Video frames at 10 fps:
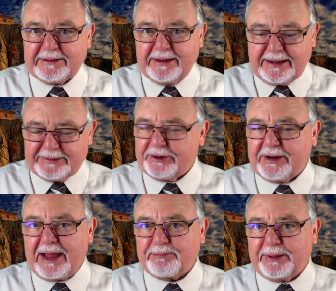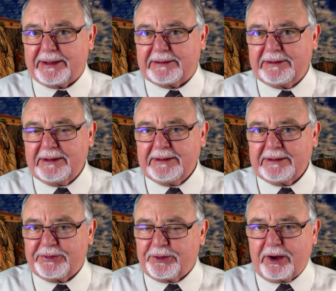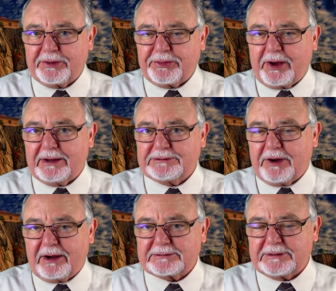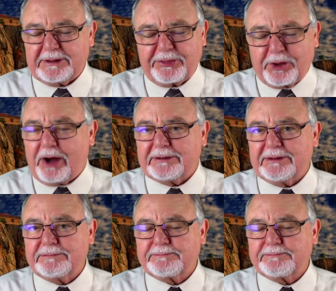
Uh, they're not being thought, thought, talk, uh, thought